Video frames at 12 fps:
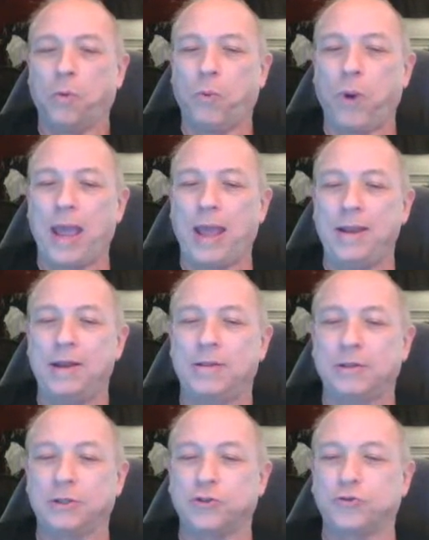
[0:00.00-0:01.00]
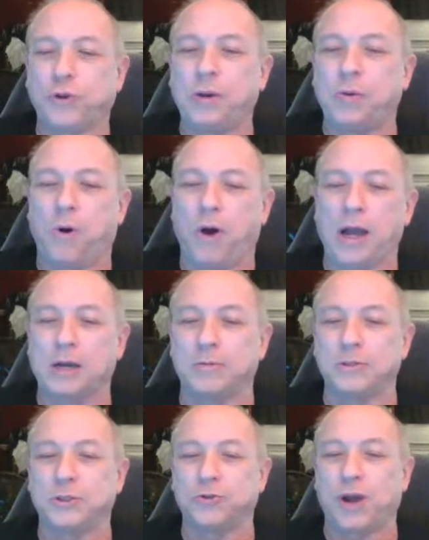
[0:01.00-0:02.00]
when the streetwalker
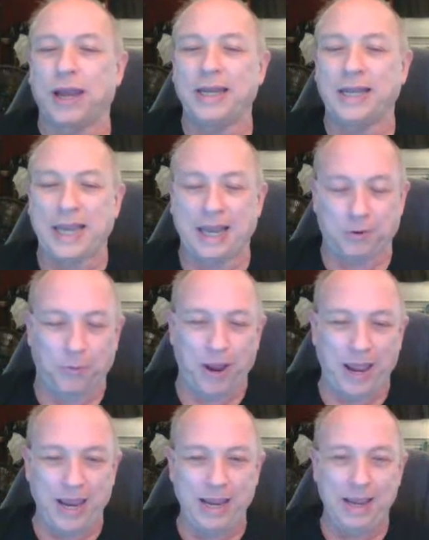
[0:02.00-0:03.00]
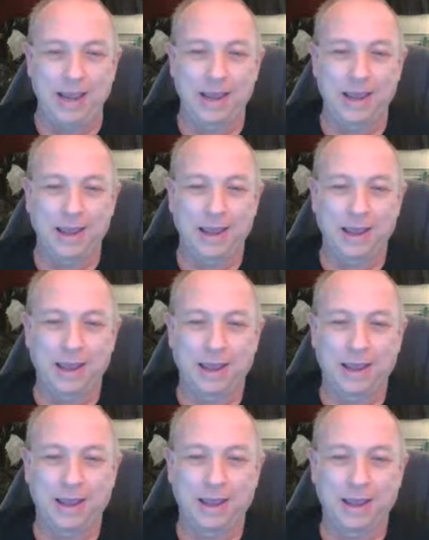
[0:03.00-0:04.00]
was trying to get away,
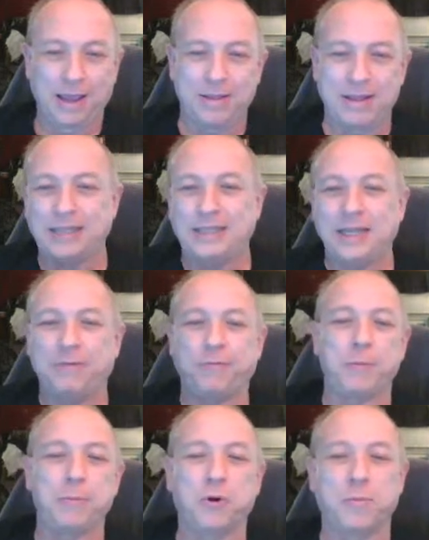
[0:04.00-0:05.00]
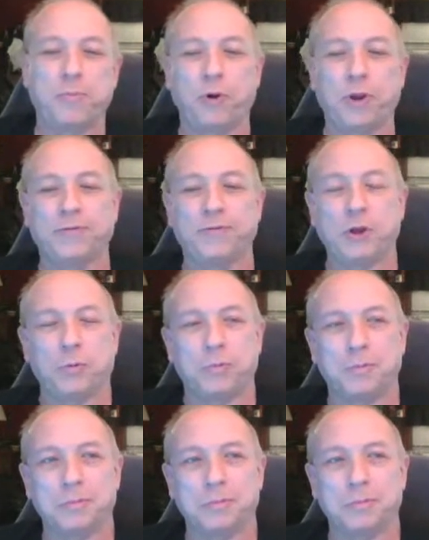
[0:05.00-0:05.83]
they did it from her point of view.